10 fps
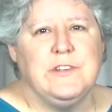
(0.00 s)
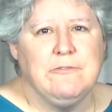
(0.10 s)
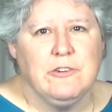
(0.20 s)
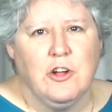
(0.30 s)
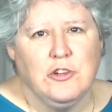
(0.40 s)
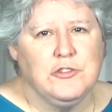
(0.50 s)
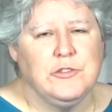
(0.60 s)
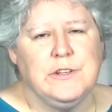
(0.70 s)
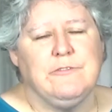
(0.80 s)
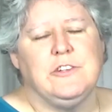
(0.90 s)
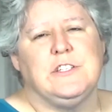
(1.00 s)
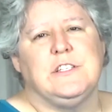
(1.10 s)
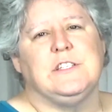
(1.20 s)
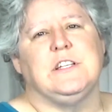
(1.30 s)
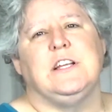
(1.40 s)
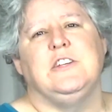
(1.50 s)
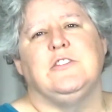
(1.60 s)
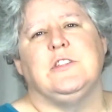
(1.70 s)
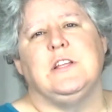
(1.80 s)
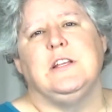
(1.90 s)
cultural differences, and I
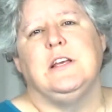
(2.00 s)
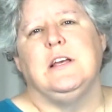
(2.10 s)
know that